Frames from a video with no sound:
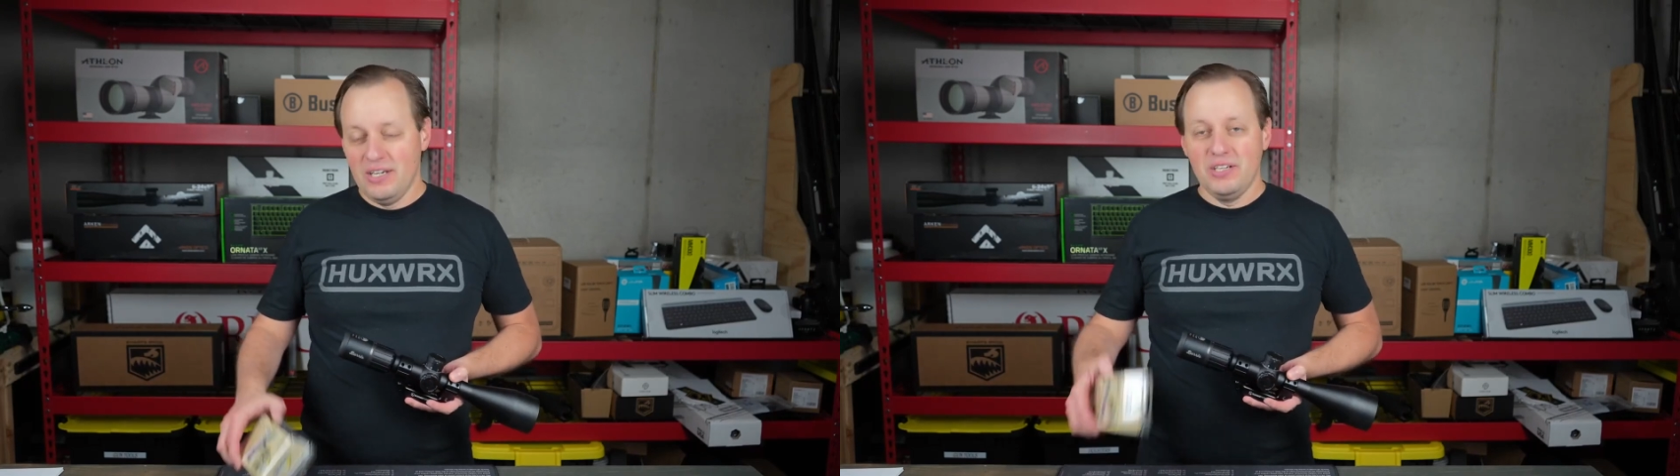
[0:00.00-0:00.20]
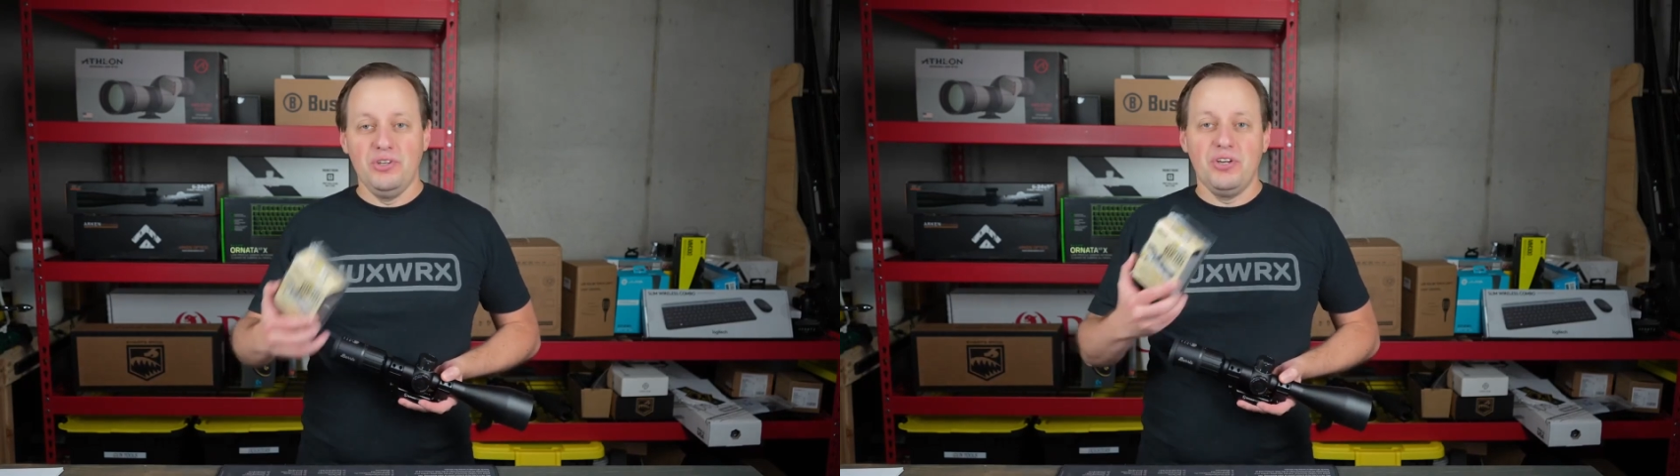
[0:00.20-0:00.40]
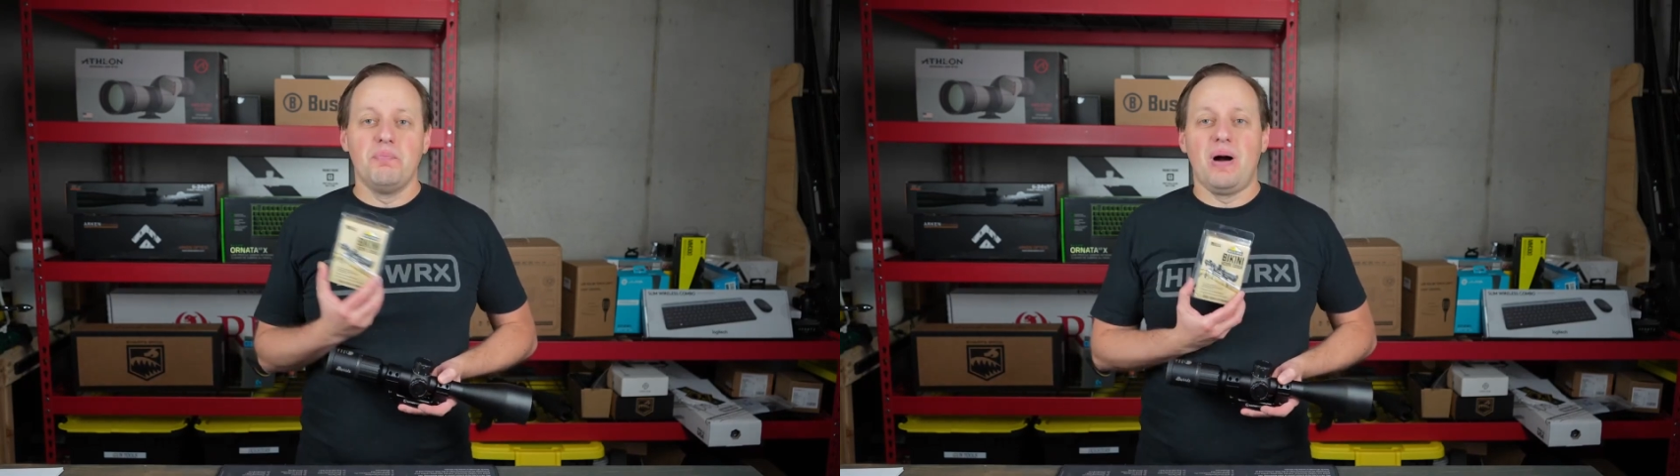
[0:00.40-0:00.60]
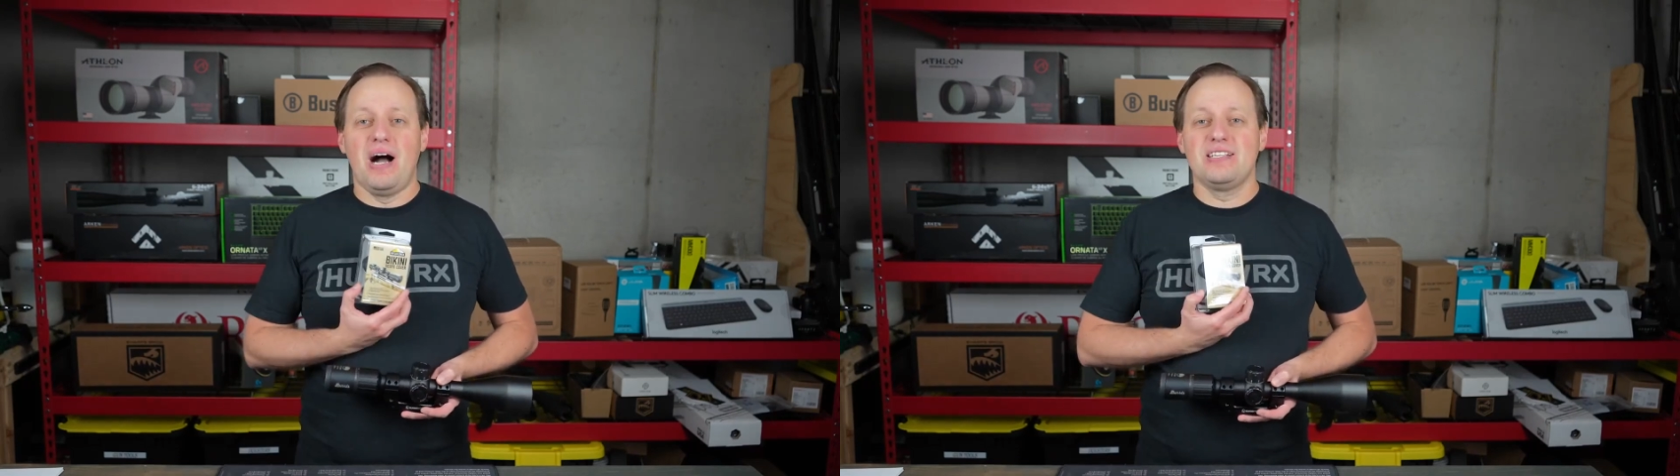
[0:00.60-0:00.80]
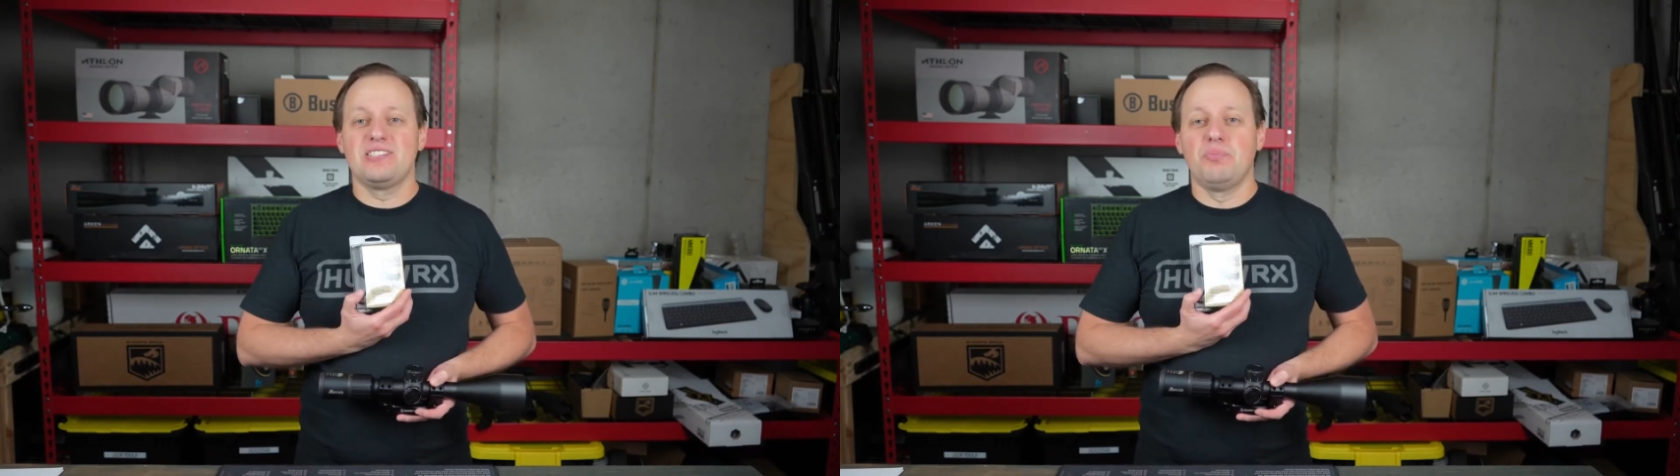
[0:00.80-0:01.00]
You can
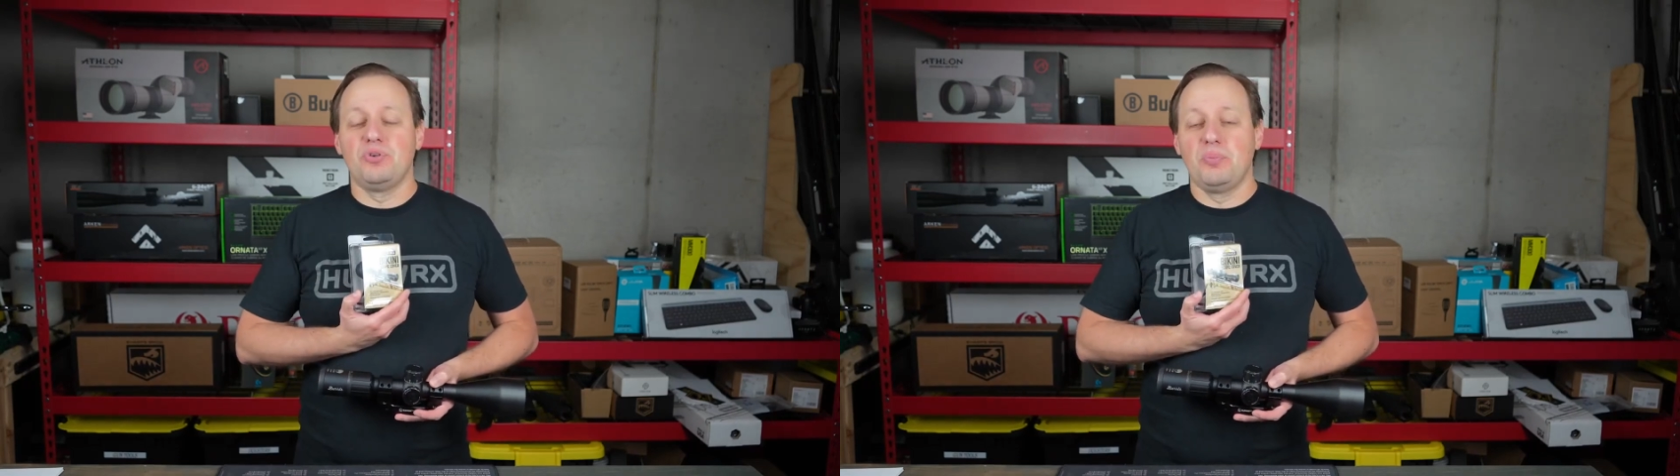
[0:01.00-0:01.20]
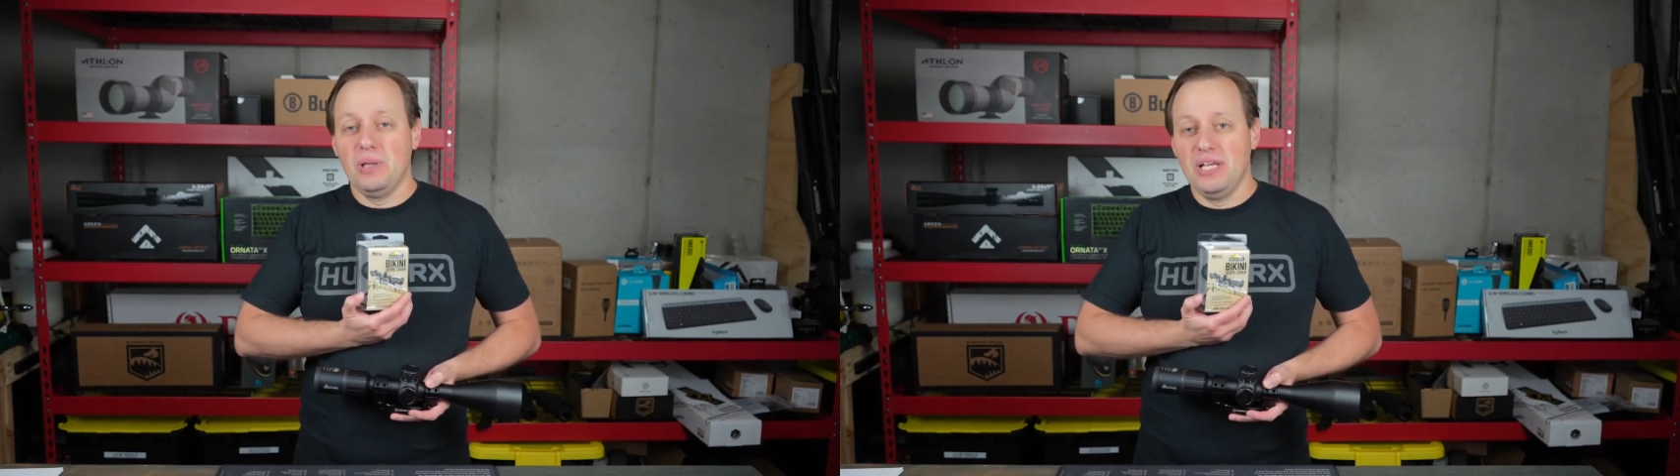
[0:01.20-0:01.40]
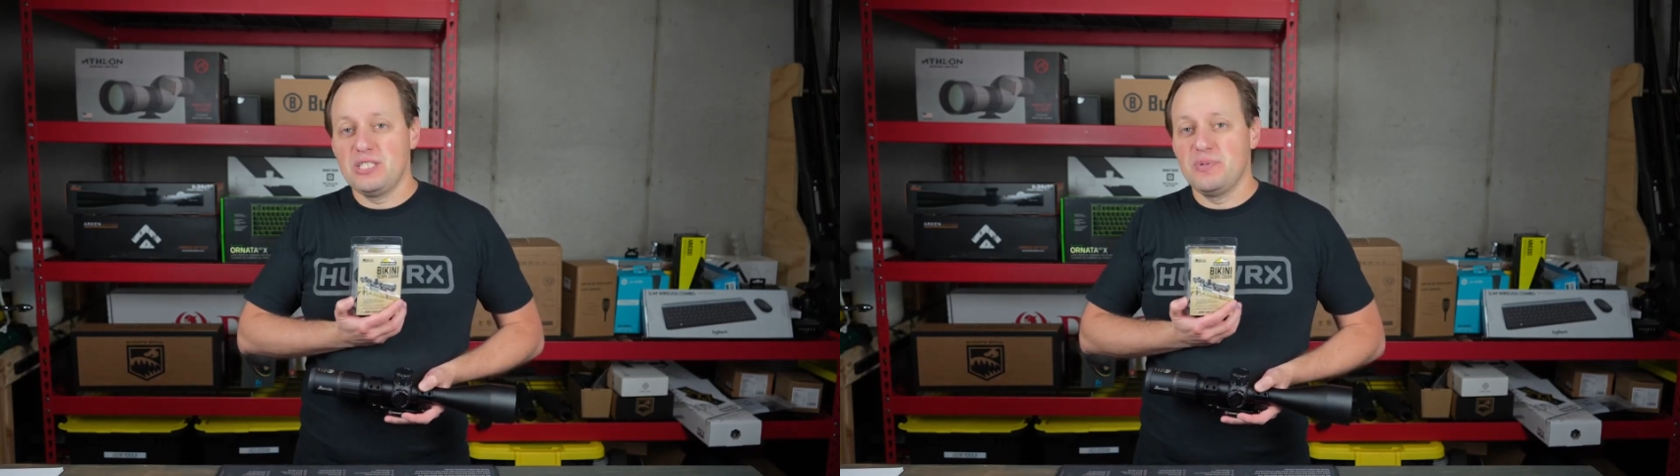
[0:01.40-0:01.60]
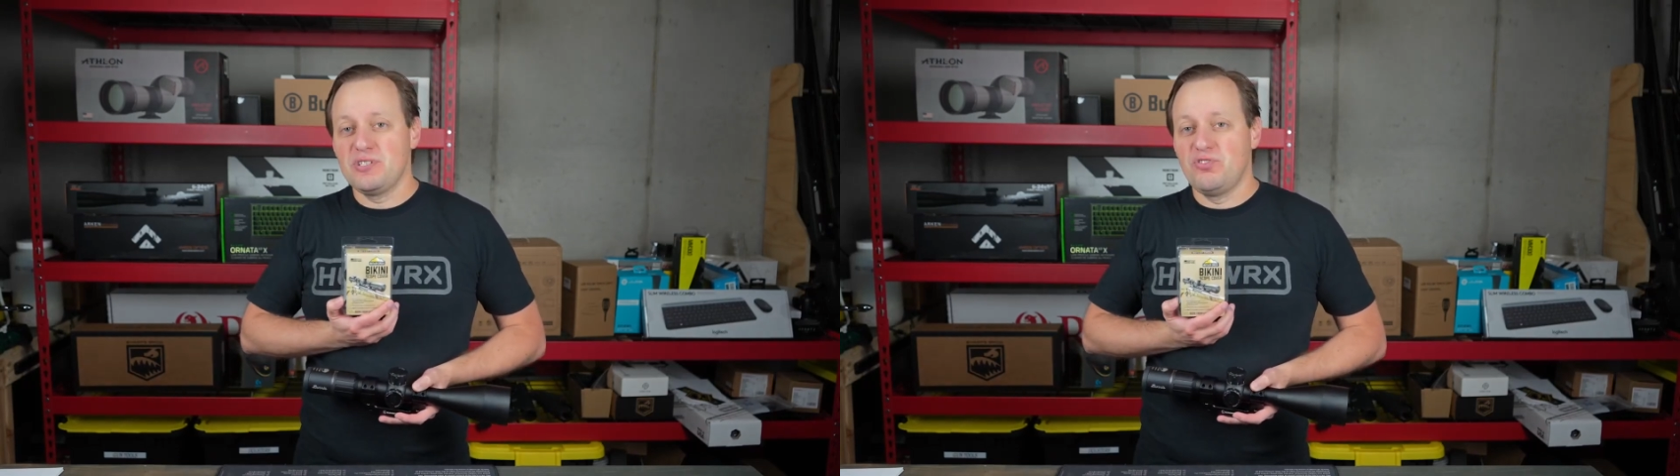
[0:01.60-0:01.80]
buy some replacements